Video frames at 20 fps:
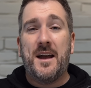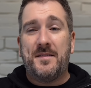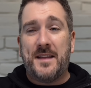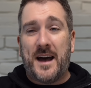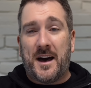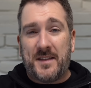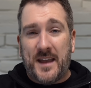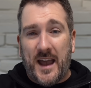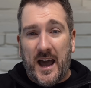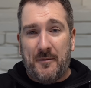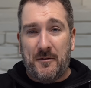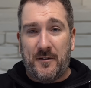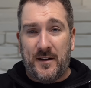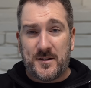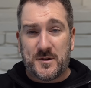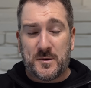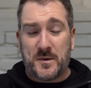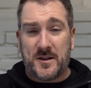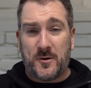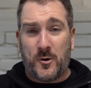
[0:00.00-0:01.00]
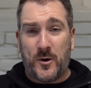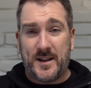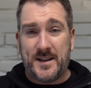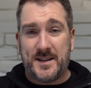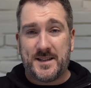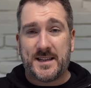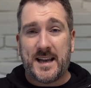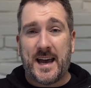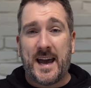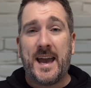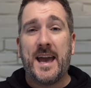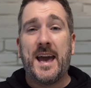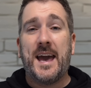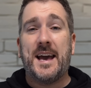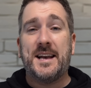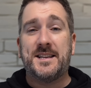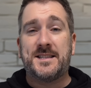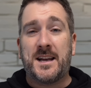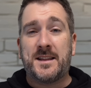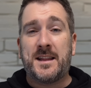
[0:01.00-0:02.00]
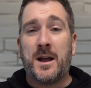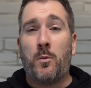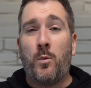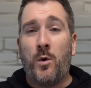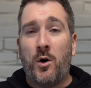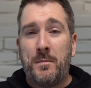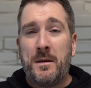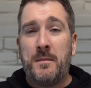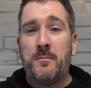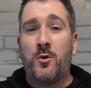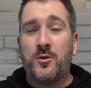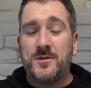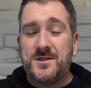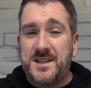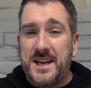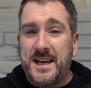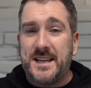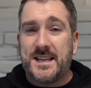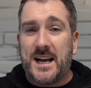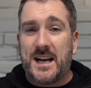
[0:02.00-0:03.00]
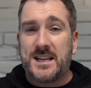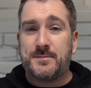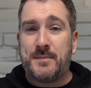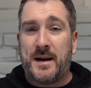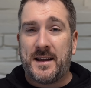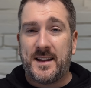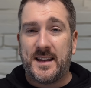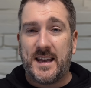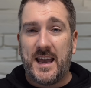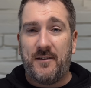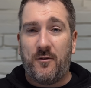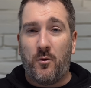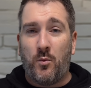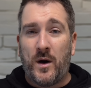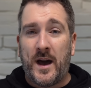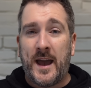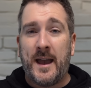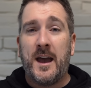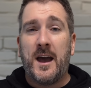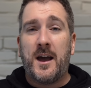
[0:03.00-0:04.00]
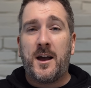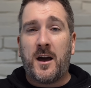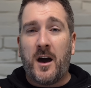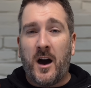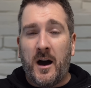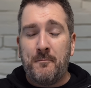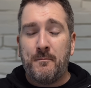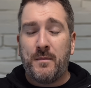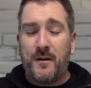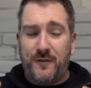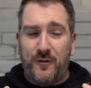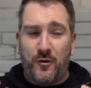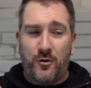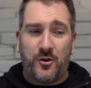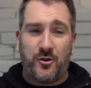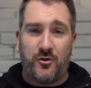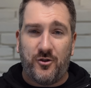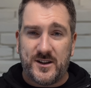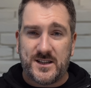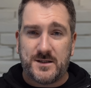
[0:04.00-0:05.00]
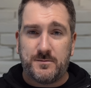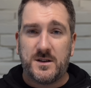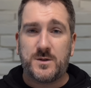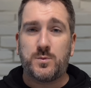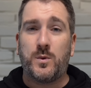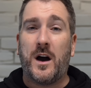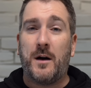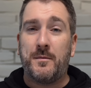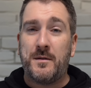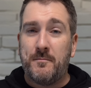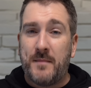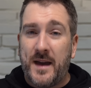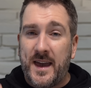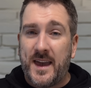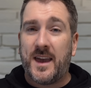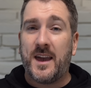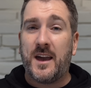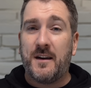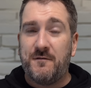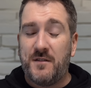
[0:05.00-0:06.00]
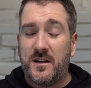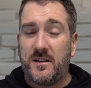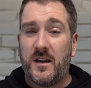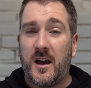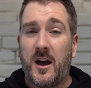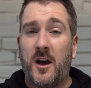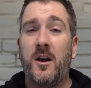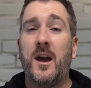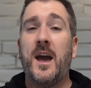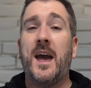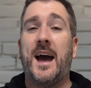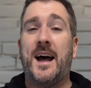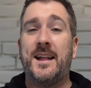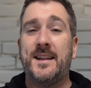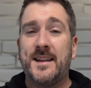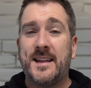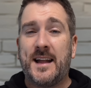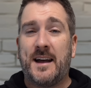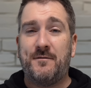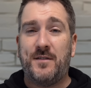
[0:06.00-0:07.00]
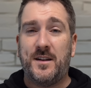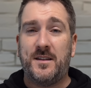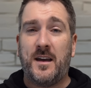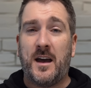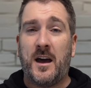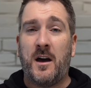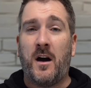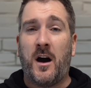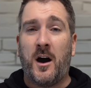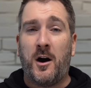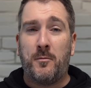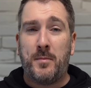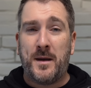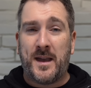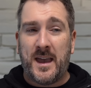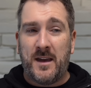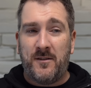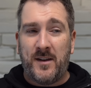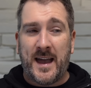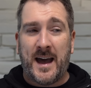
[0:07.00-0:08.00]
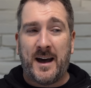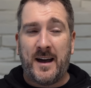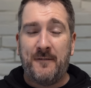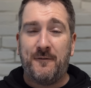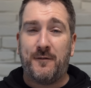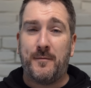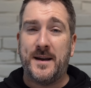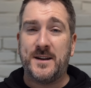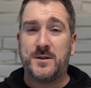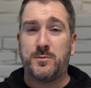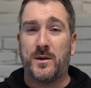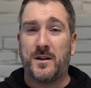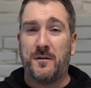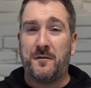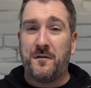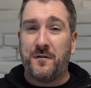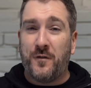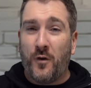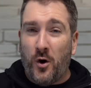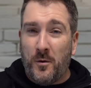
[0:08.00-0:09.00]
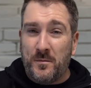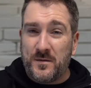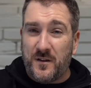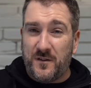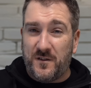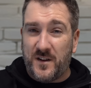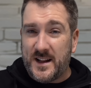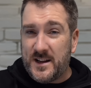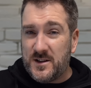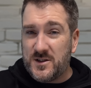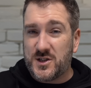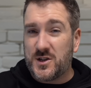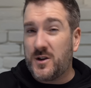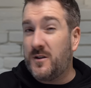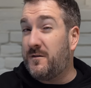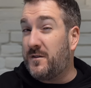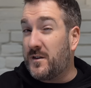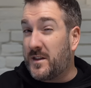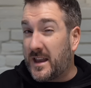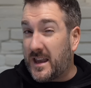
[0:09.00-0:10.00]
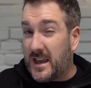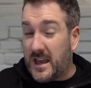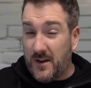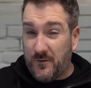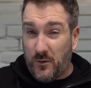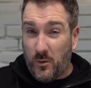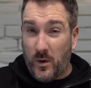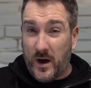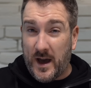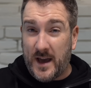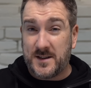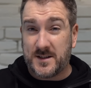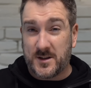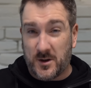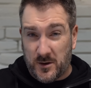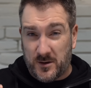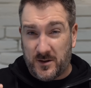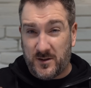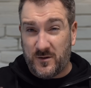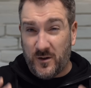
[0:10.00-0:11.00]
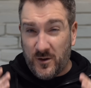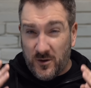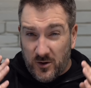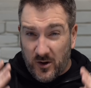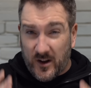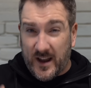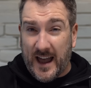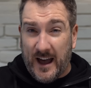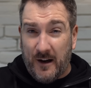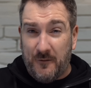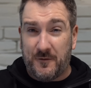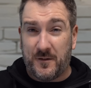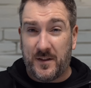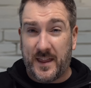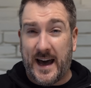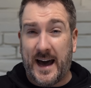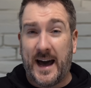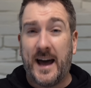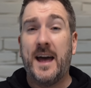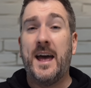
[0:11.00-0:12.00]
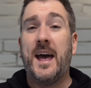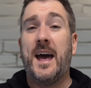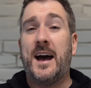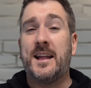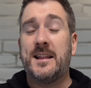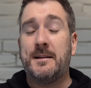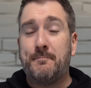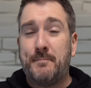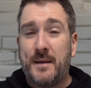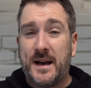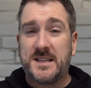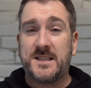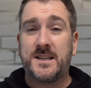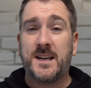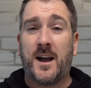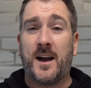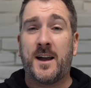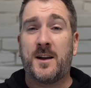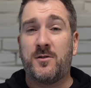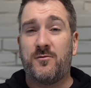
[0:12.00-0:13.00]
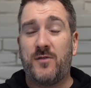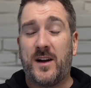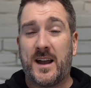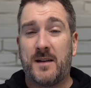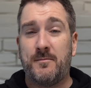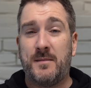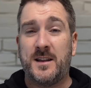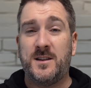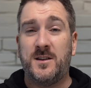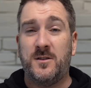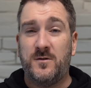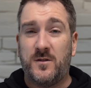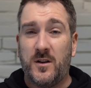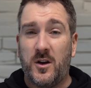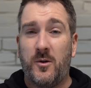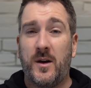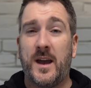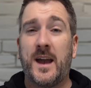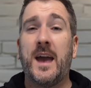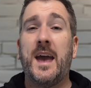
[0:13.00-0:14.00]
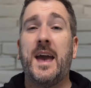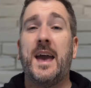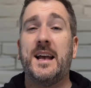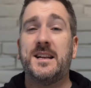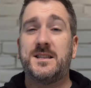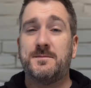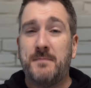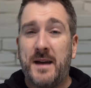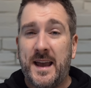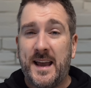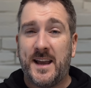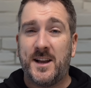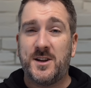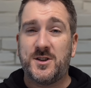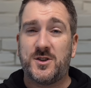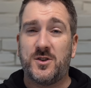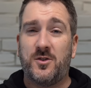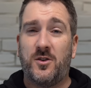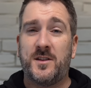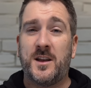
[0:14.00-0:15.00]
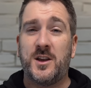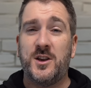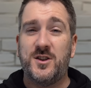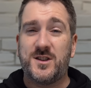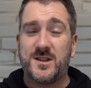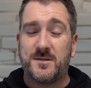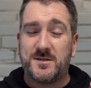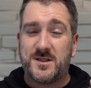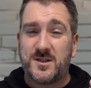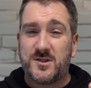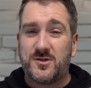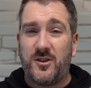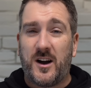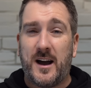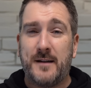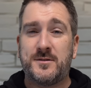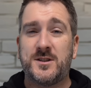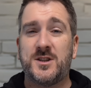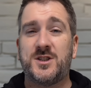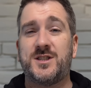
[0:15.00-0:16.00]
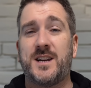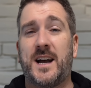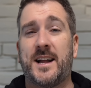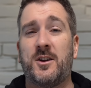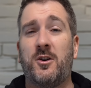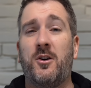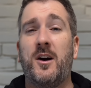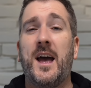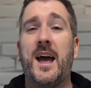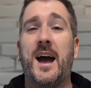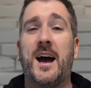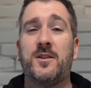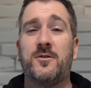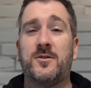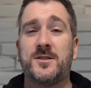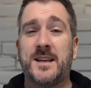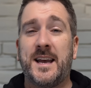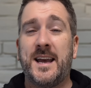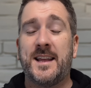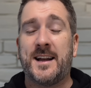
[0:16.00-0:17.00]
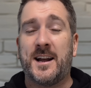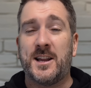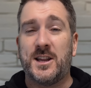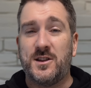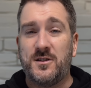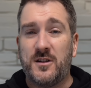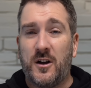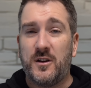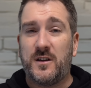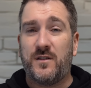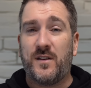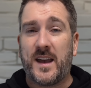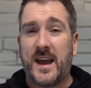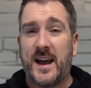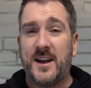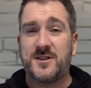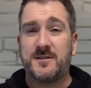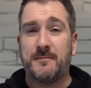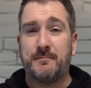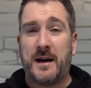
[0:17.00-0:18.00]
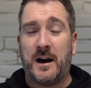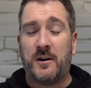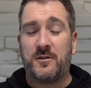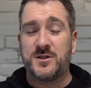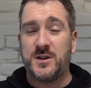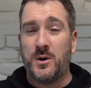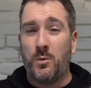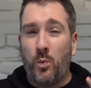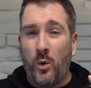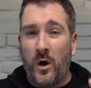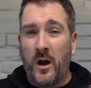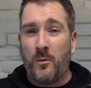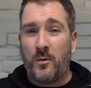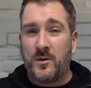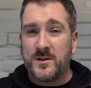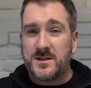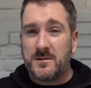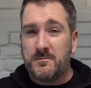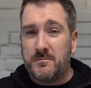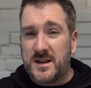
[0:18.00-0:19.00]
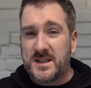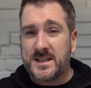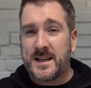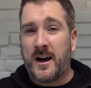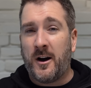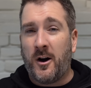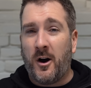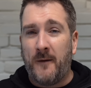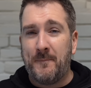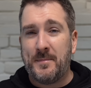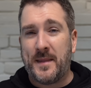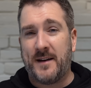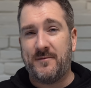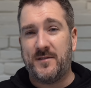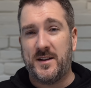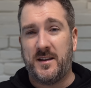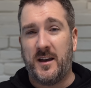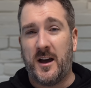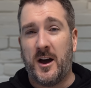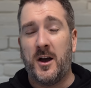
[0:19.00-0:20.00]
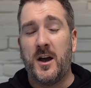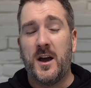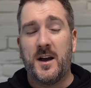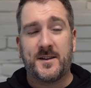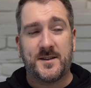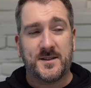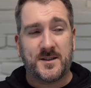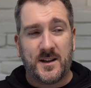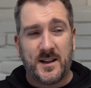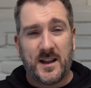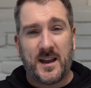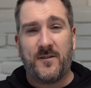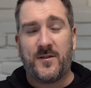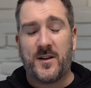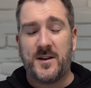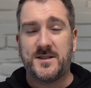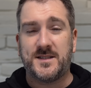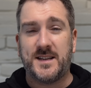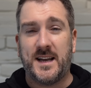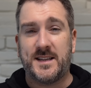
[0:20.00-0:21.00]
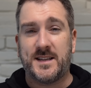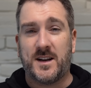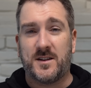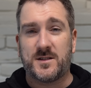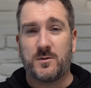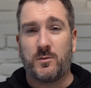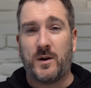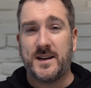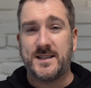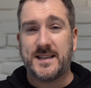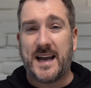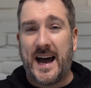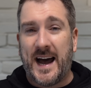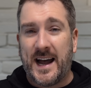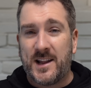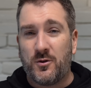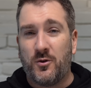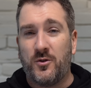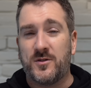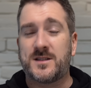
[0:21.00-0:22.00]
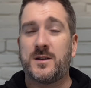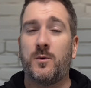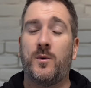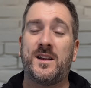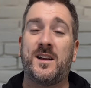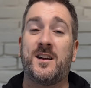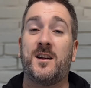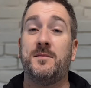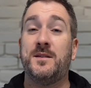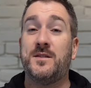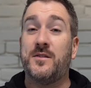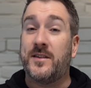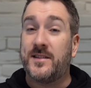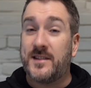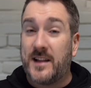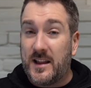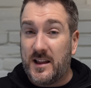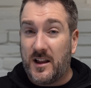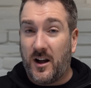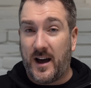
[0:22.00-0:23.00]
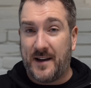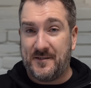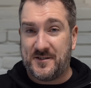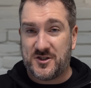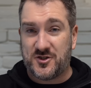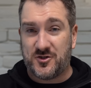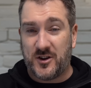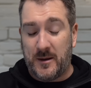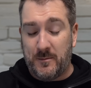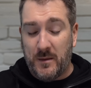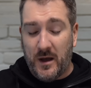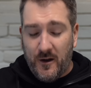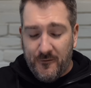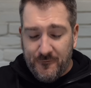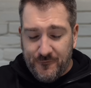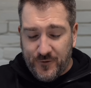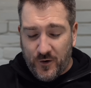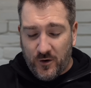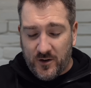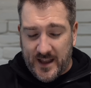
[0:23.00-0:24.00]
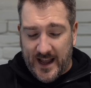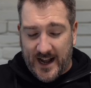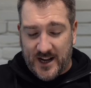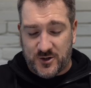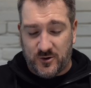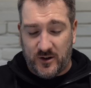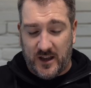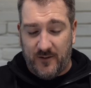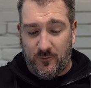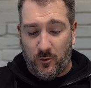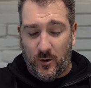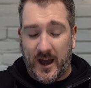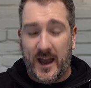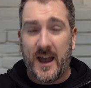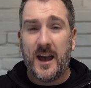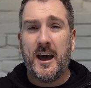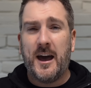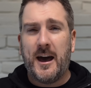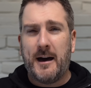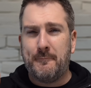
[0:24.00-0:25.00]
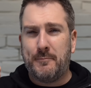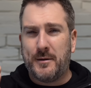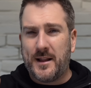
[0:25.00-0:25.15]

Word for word: Now, the other thing I just want to quickly say is that there will be more details about the giveaway come before Christmas where I'll be making a video and in that video I'll be giving out information with a form to fill into for the giveaway so do look out for that and the best thing I could recommend you doing is making sure that you subscribe to this channel and also hit that notification bell because you won't want to miss out on that video because it's going to give those details away and also when I'm going to be doing the live stream for the actual giveaway and